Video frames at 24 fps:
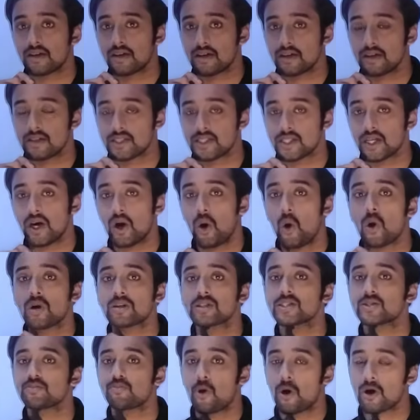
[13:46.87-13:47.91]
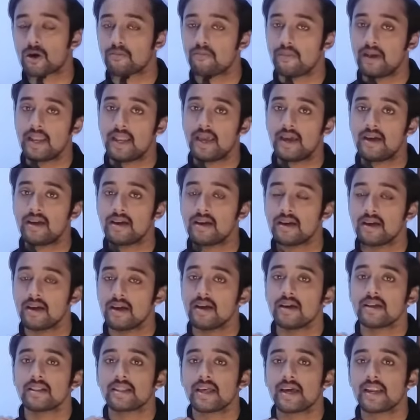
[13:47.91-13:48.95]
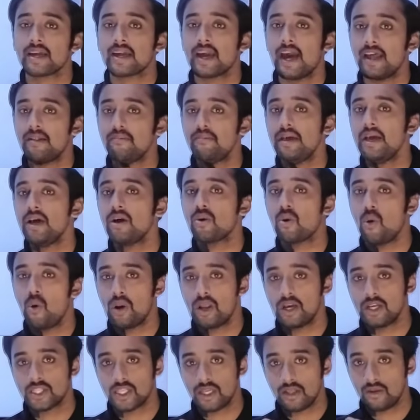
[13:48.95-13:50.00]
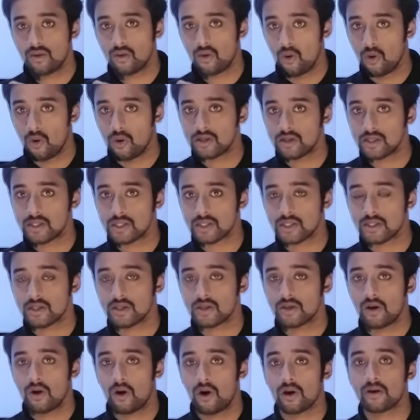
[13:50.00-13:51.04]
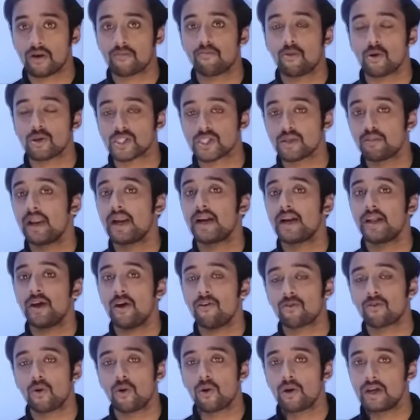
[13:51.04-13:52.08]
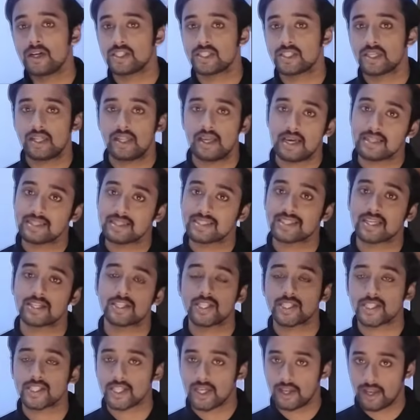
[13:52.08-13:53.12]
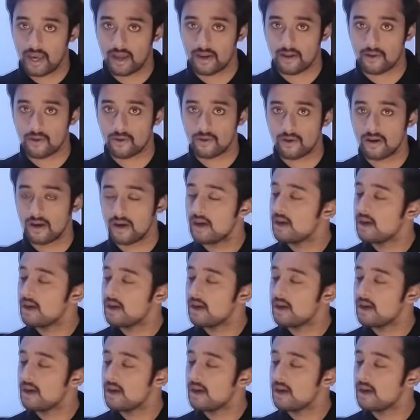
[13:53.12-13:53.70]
is a hot spot, meaning there can be a collision course or a possibility of collision in such a scenario.